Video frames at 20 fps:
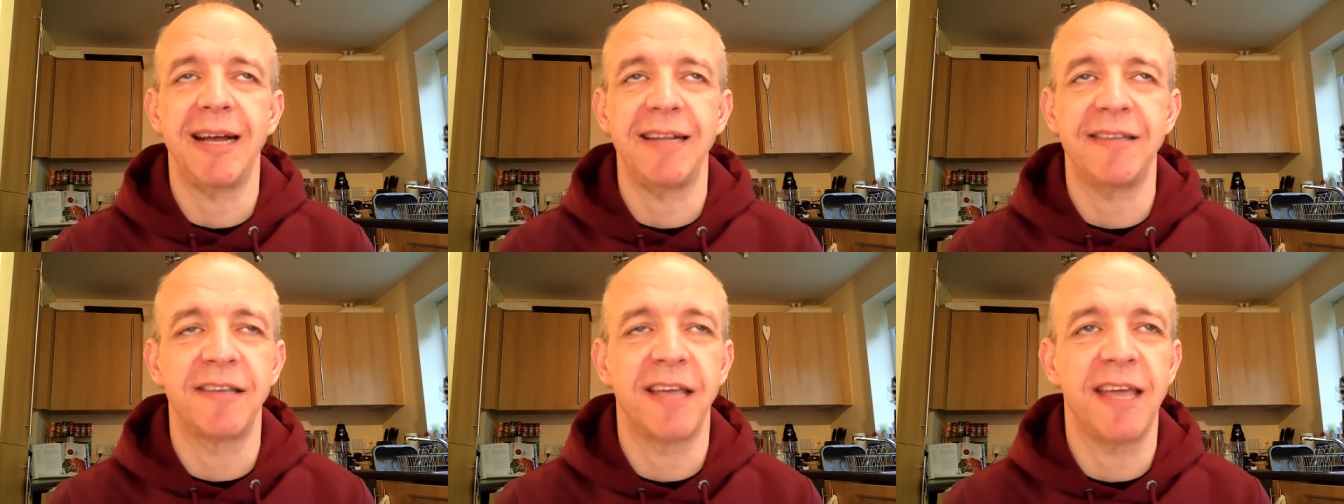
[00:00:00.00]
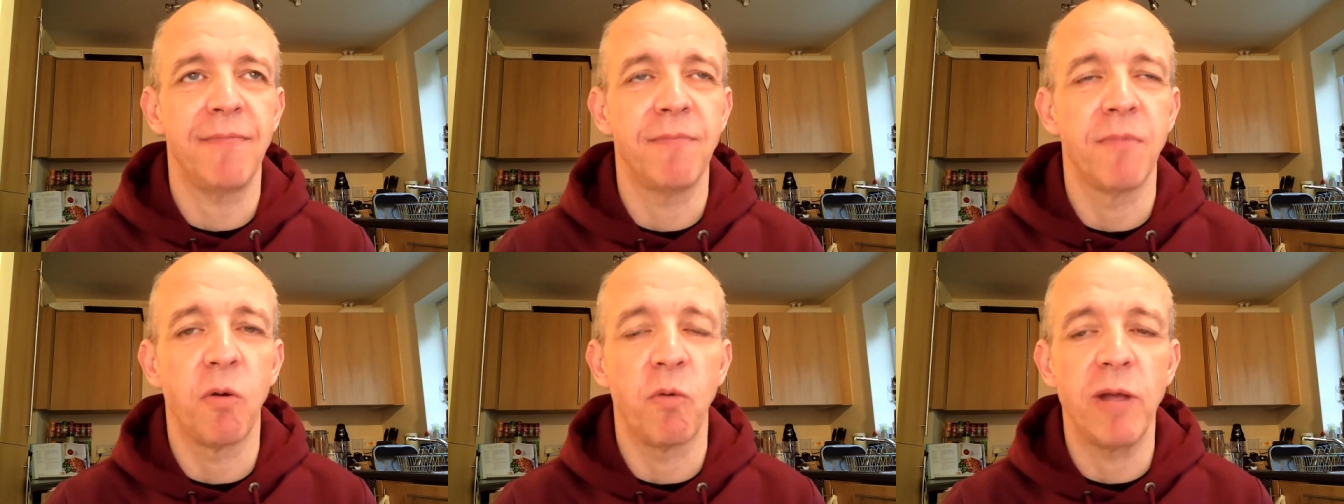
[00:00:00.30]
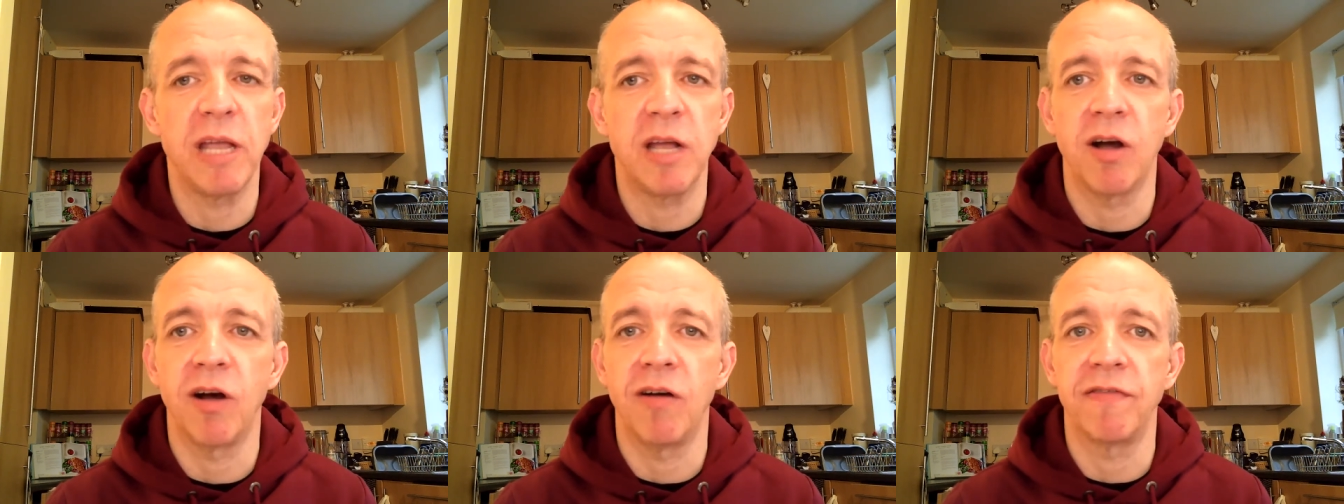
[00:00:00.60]
I had to give him a
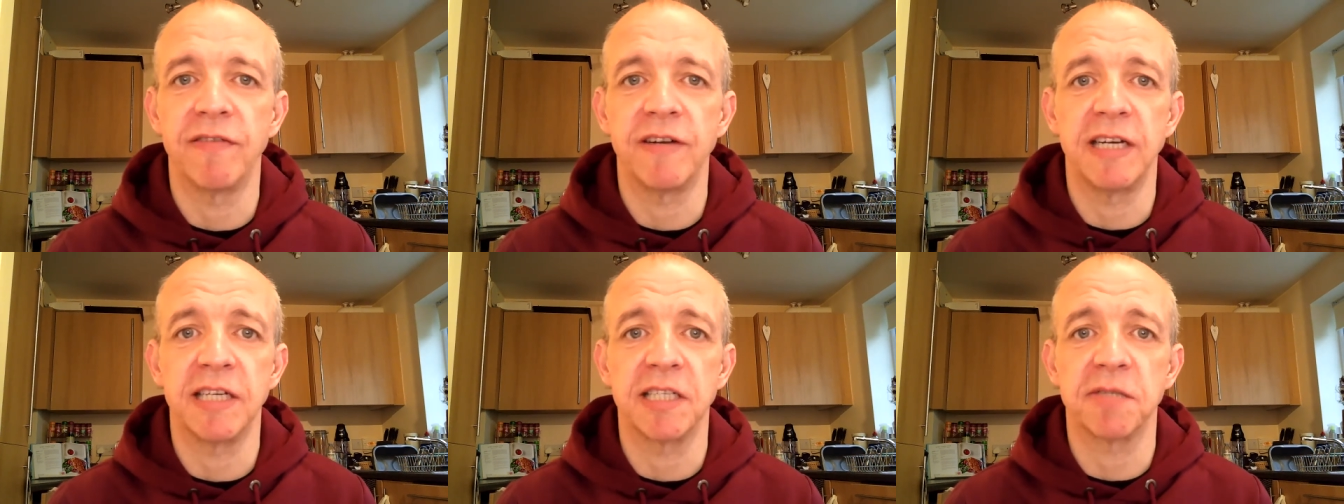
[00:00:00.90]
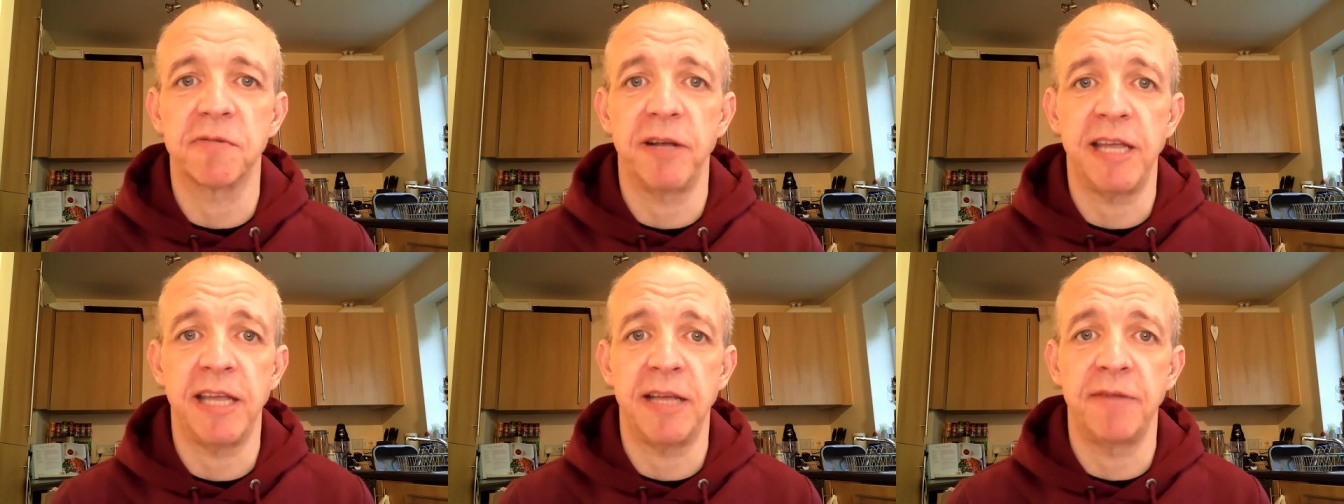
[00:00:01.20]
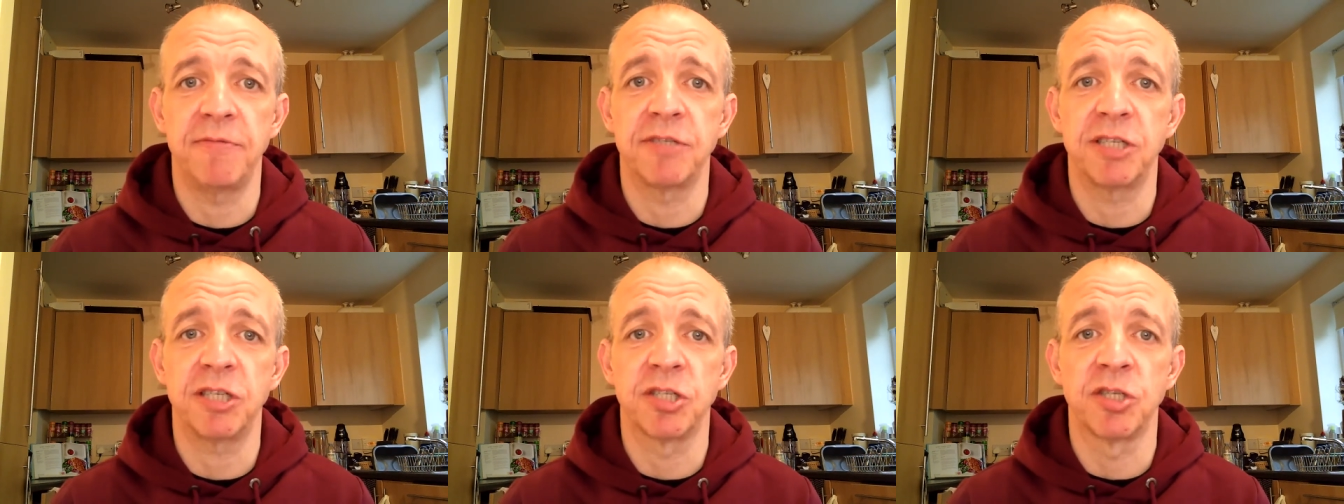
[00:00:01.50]
week off last week.
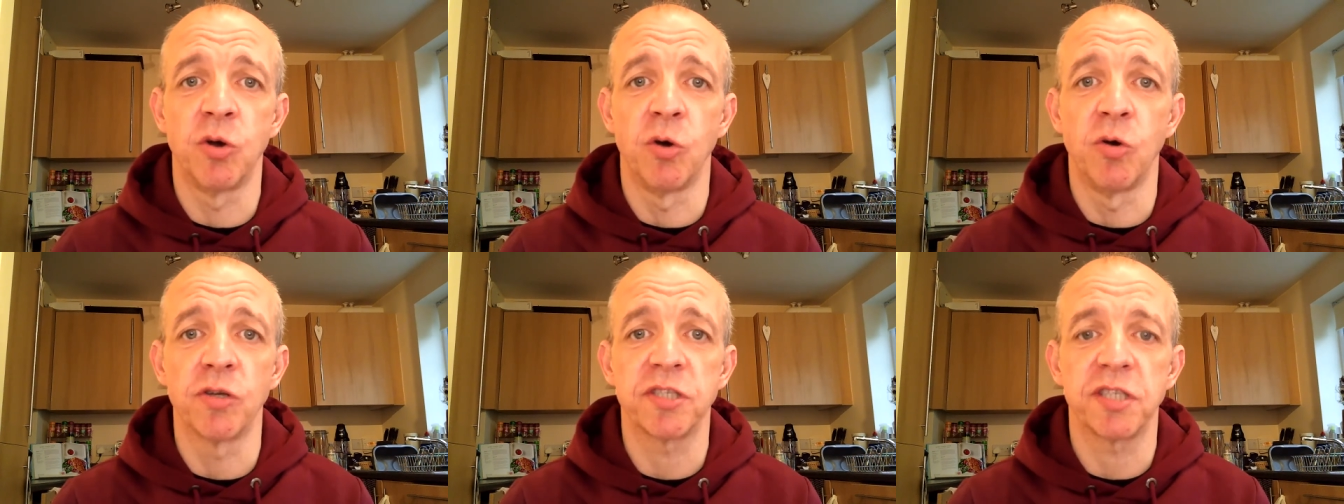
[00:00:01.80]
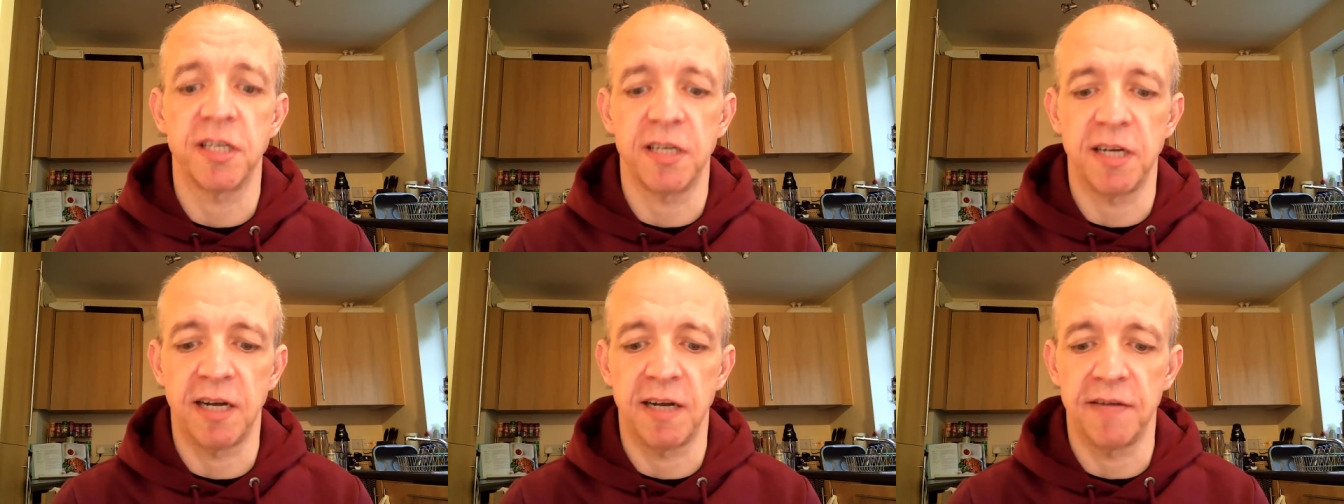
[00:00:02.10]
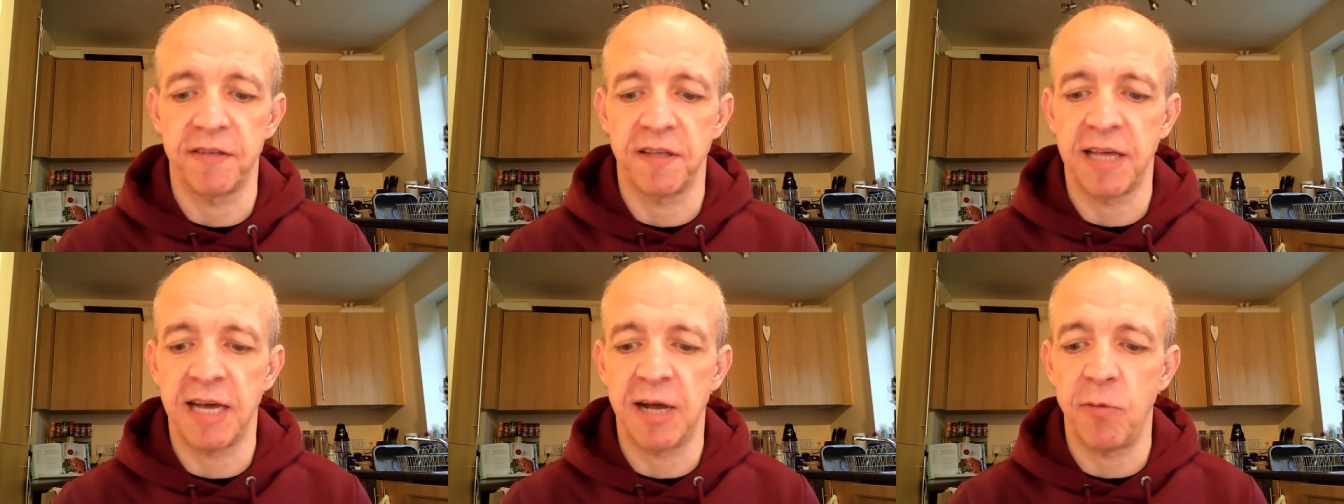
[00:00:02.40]
He was exhausted
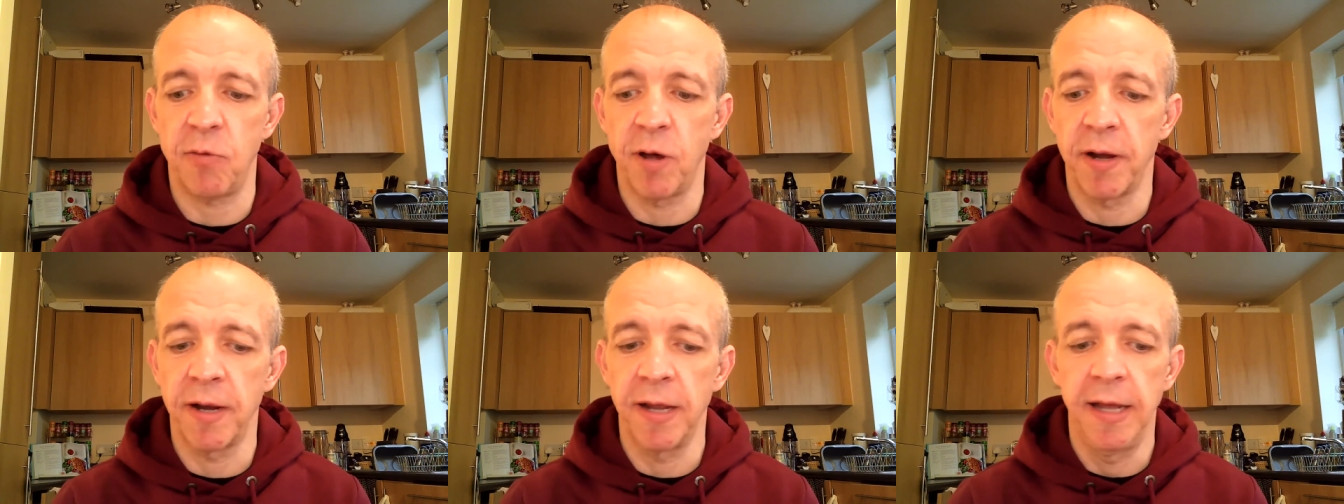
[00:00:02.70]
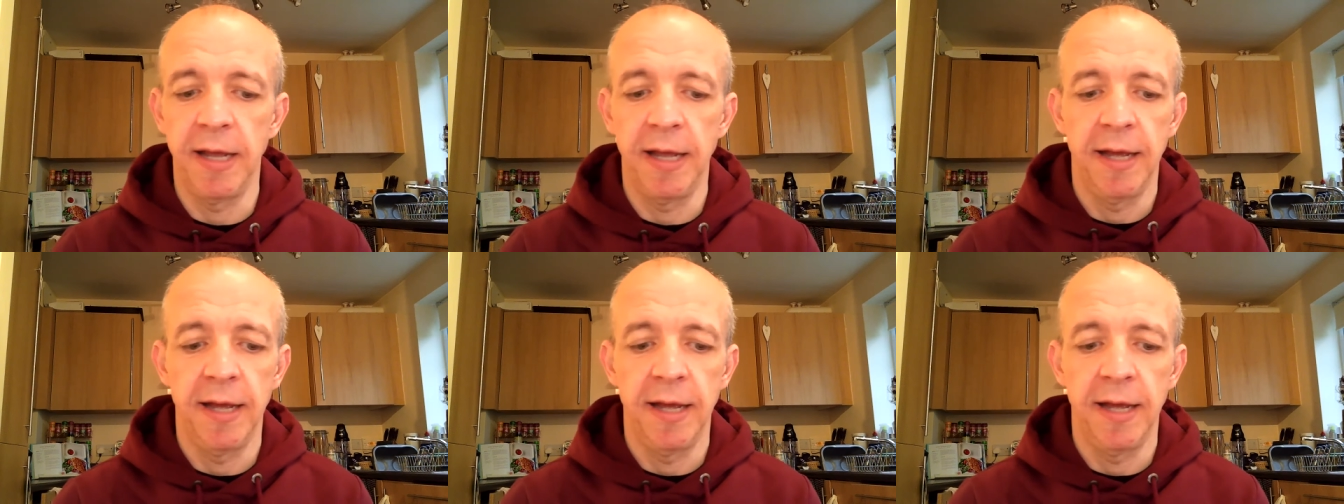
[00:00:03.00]
after that one.